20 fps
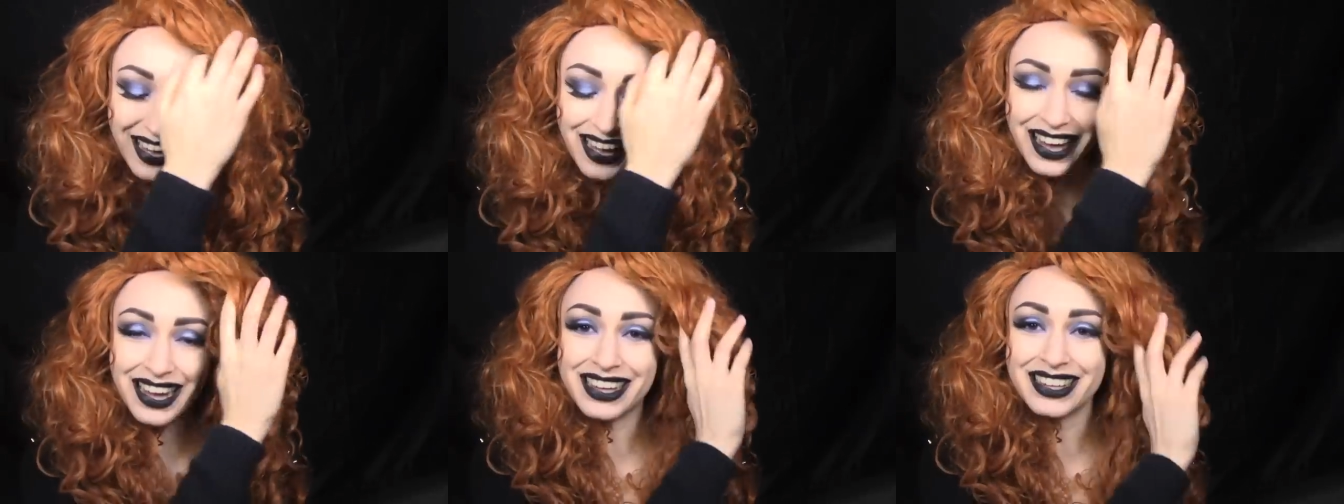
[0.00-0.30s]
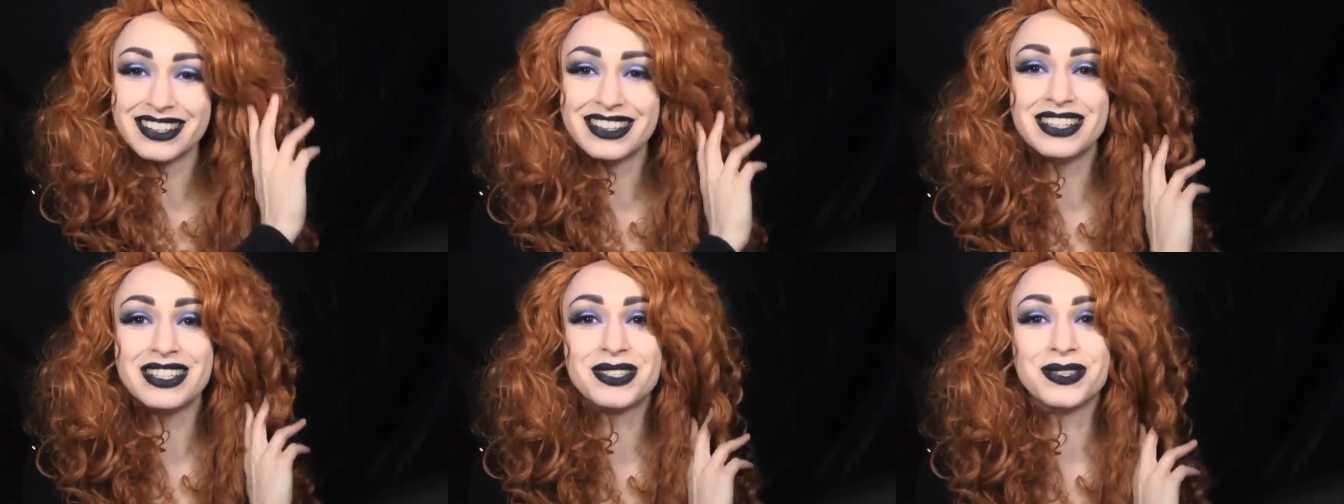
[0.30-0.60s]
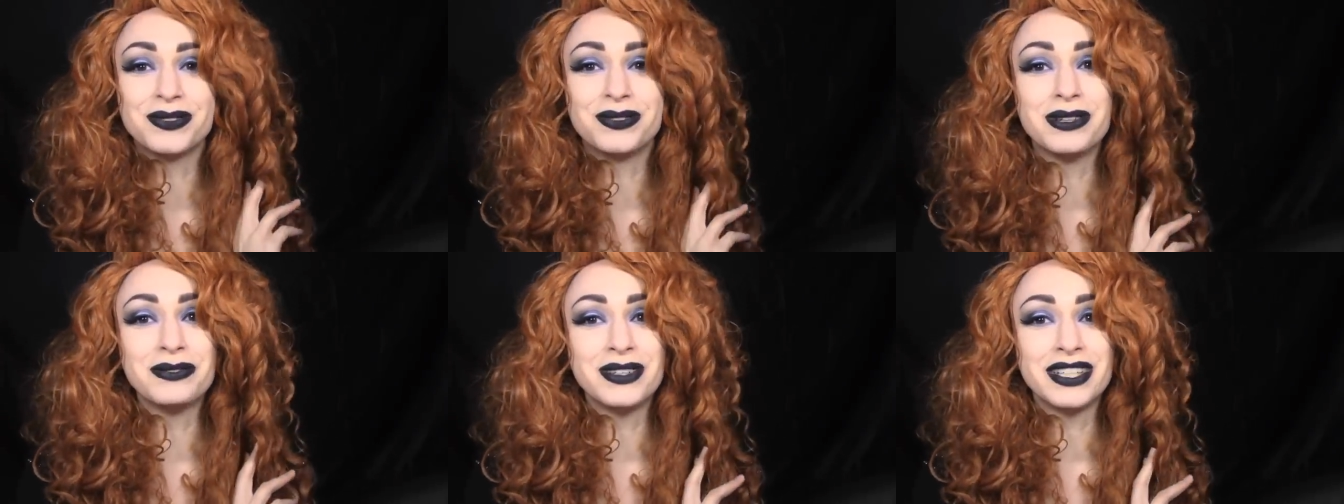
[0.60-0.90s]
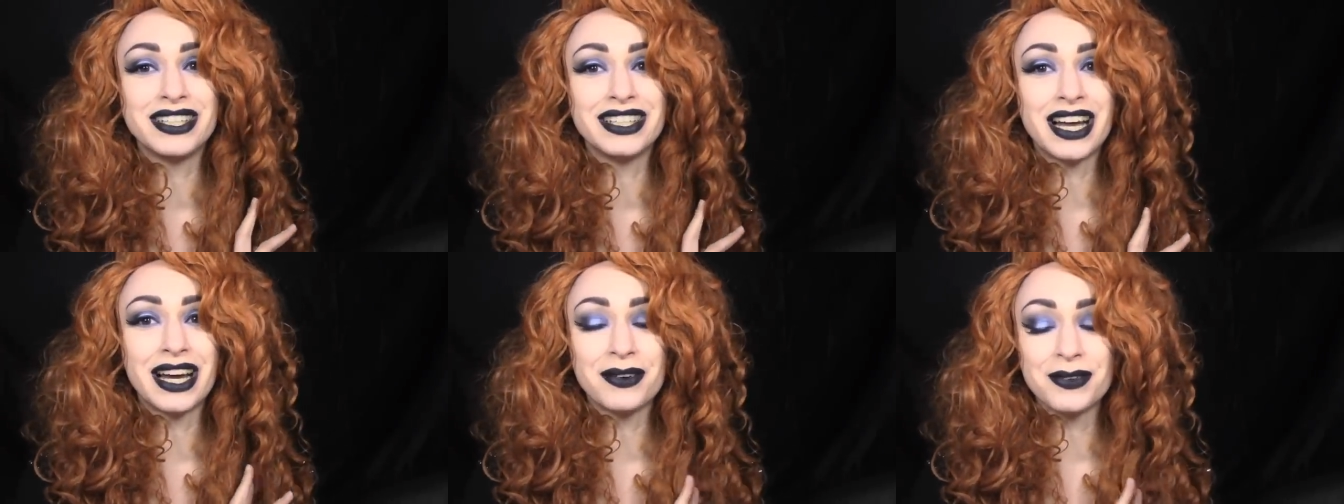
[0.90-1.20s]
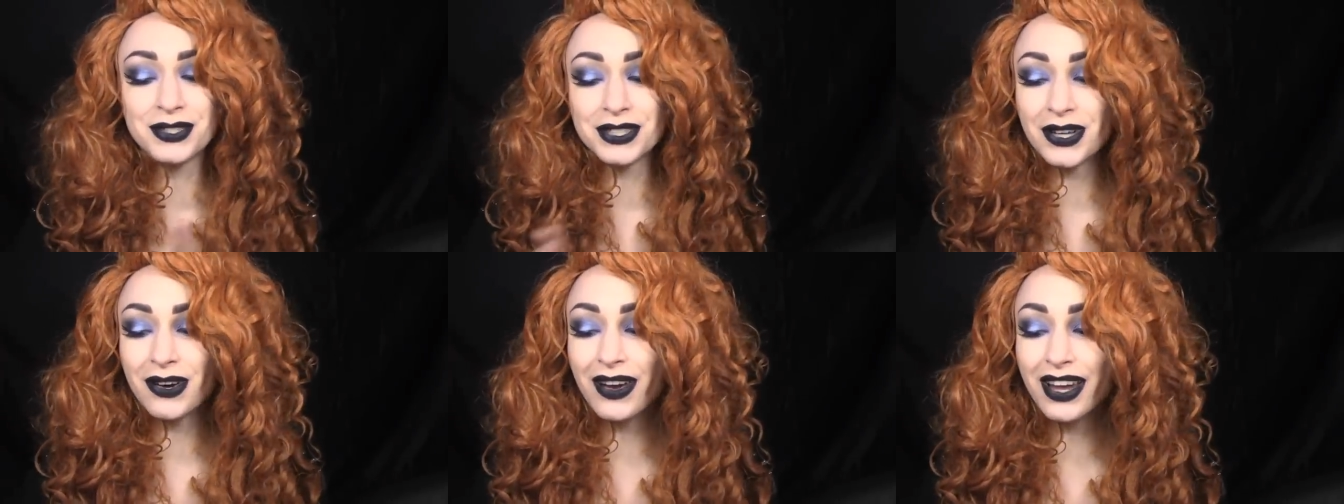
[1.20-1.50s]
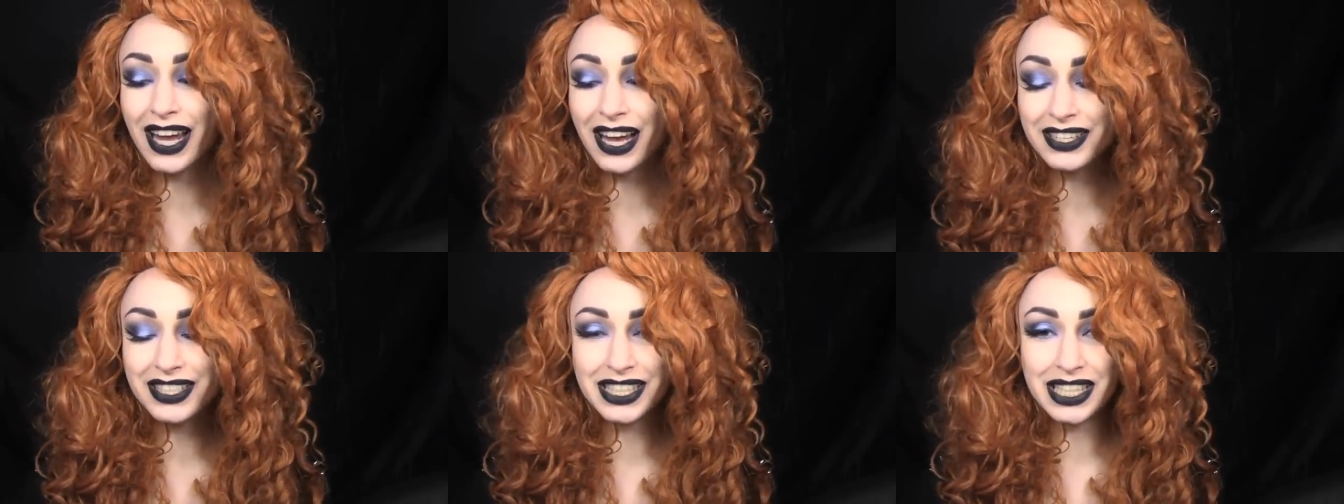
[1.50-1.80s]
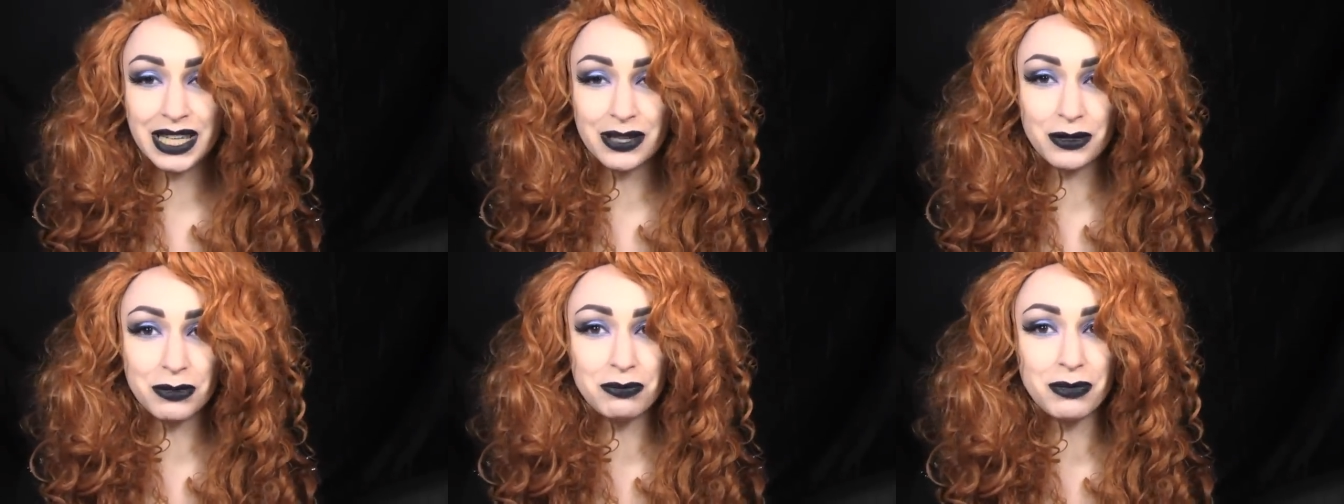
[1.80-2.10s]
uh, this woman, I was going out
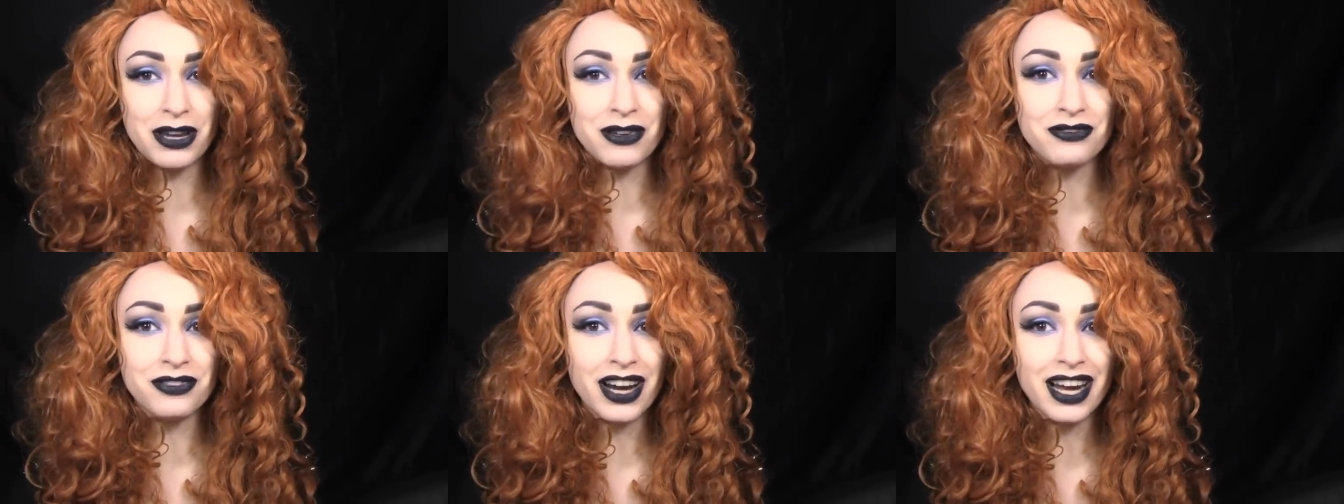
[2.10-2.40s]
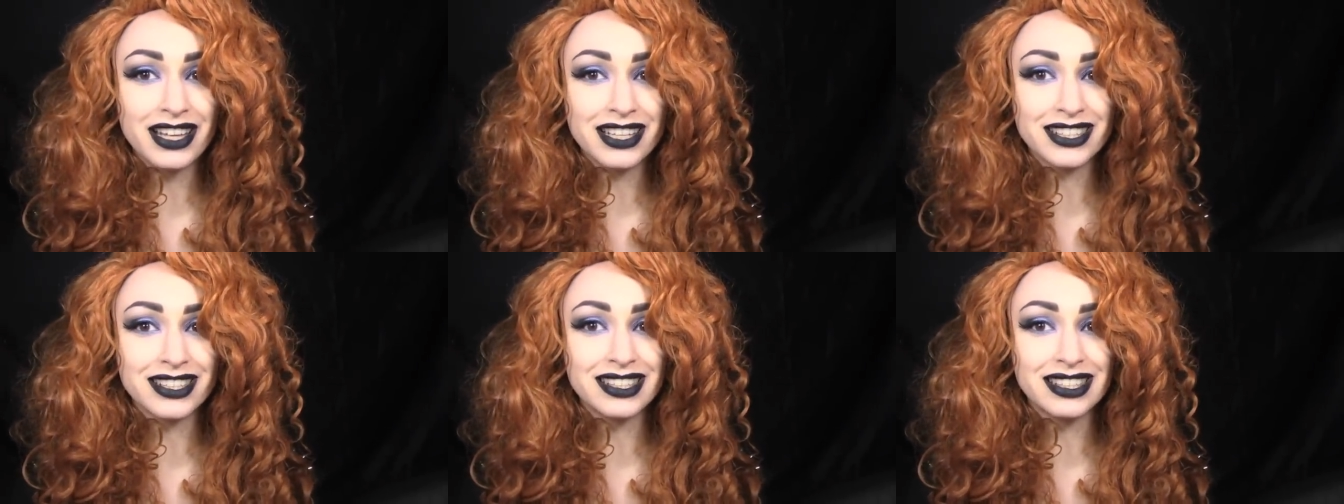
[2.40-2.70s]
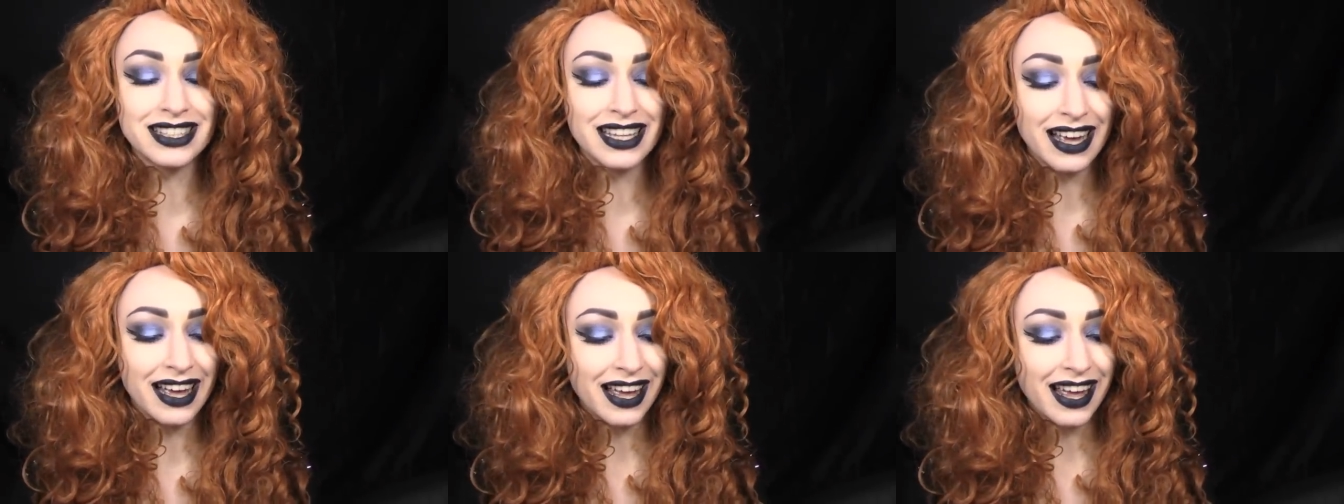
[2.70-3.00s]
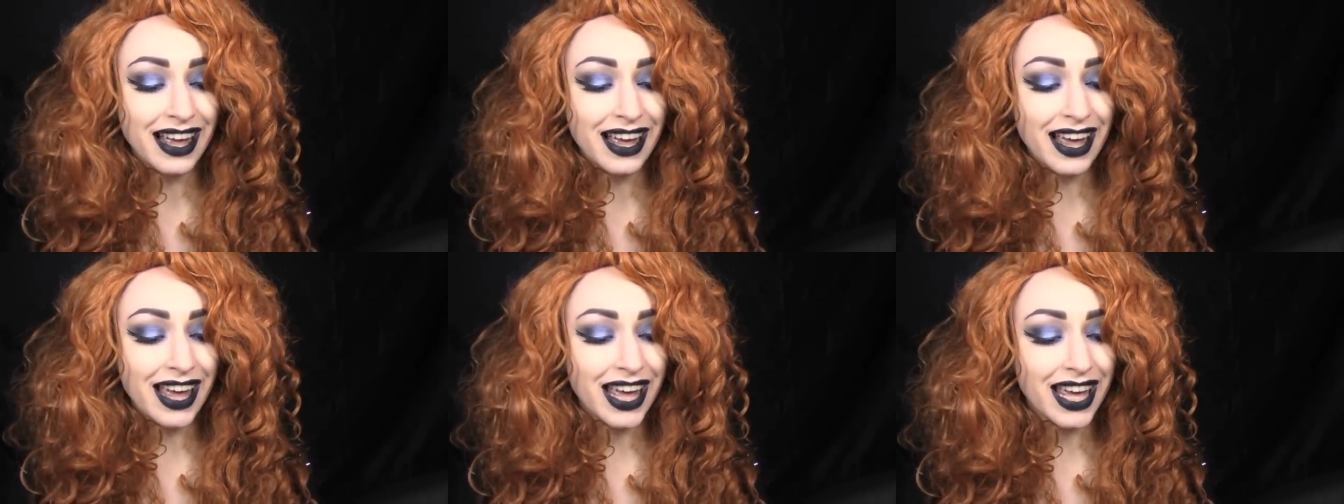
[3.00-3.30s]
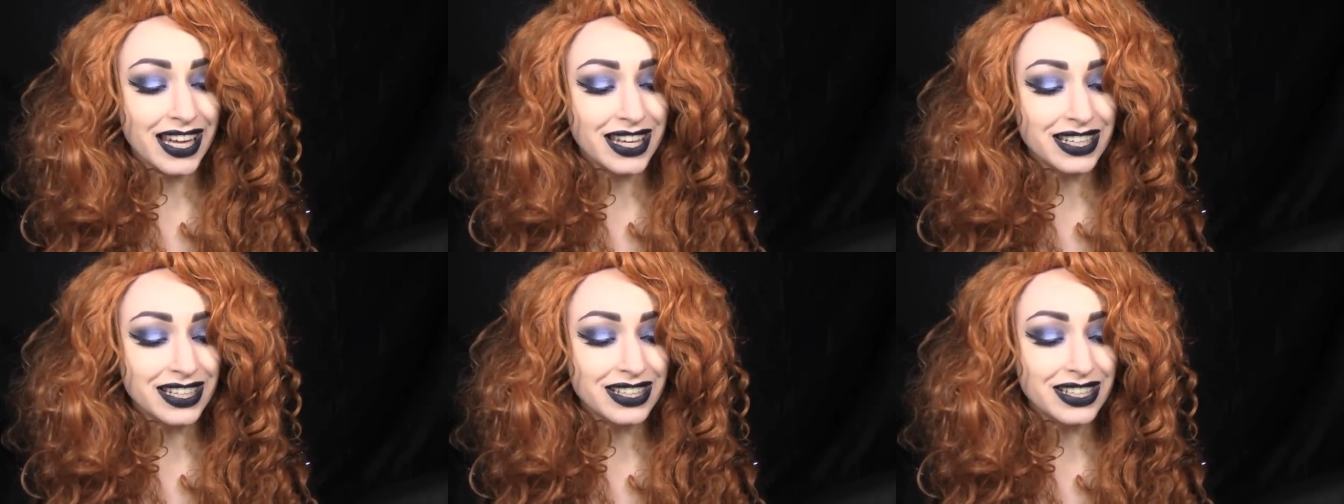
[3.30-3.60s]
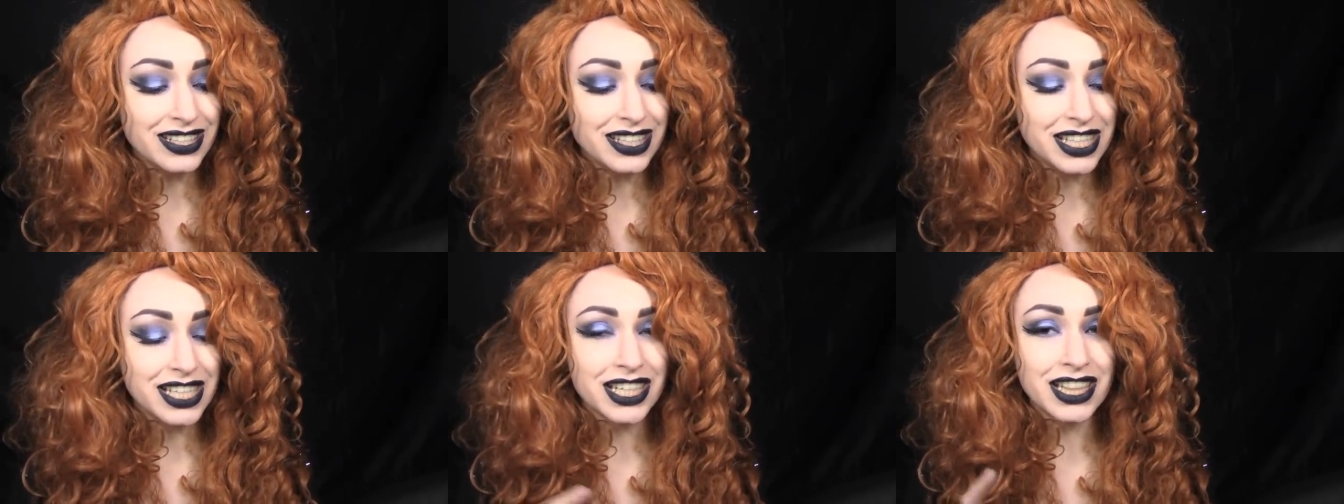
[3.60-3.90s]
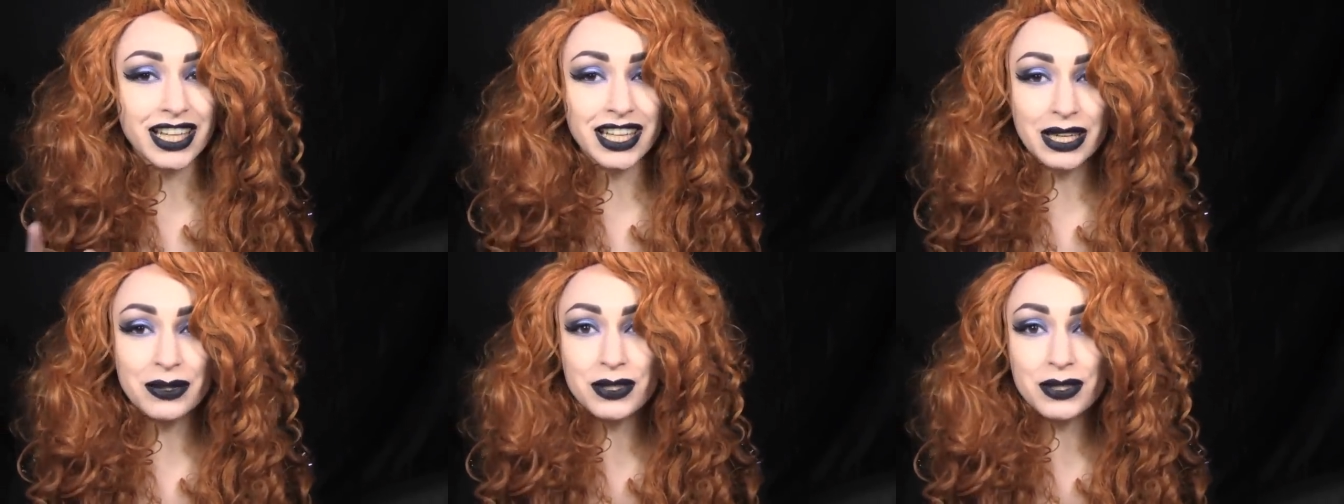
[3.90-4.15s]
to eat with my friends, and she did like...